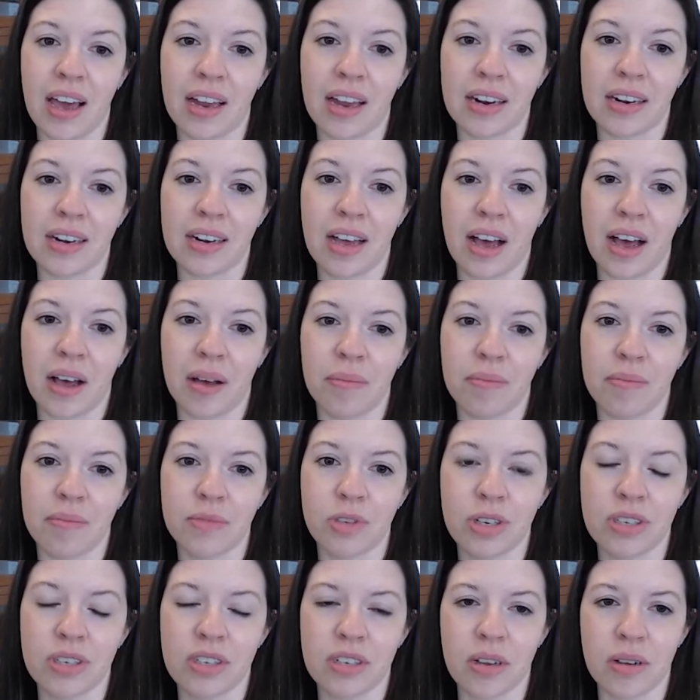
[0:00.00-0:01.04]
and
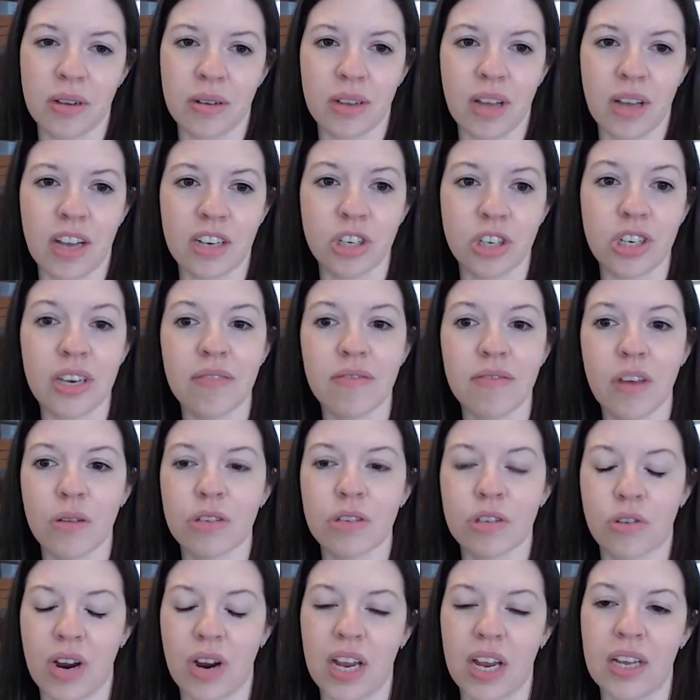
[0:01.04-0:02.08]
just achieve
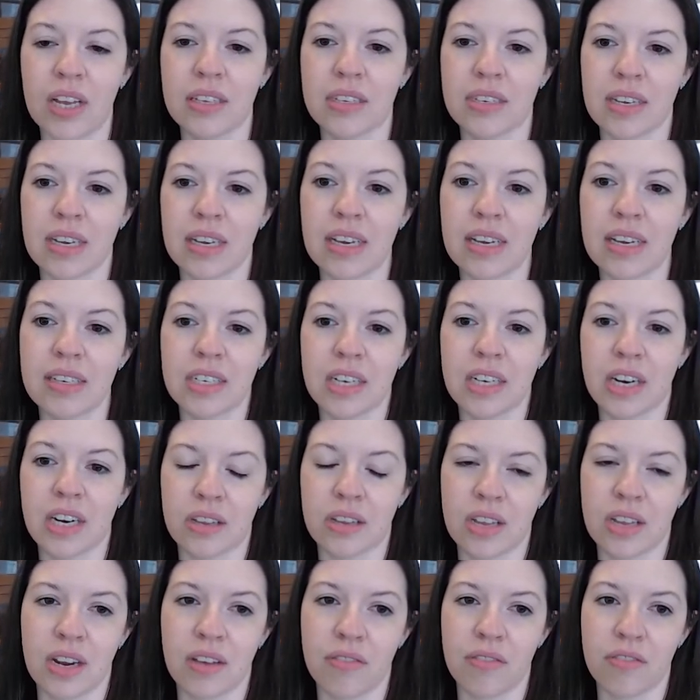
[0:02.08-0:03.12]
those grades
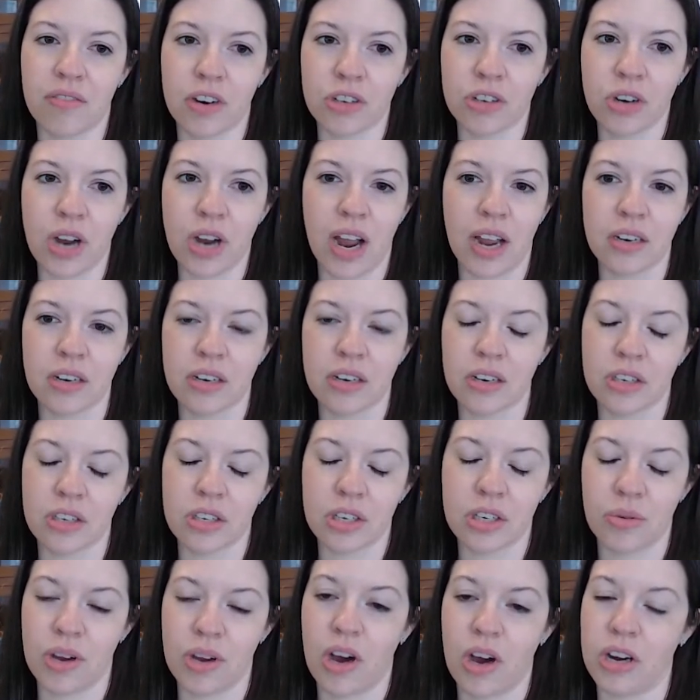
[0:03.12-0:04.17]
easier than if you're trying to
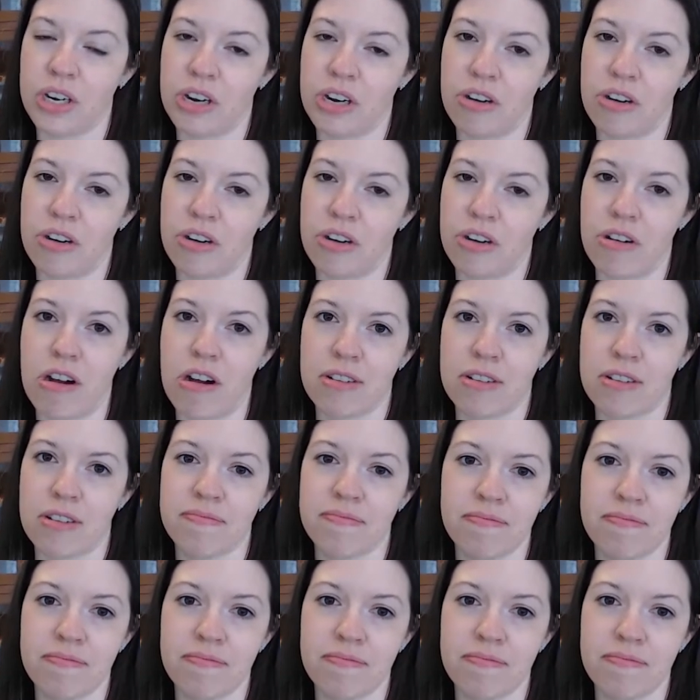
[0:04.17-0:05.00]
just do it on your own.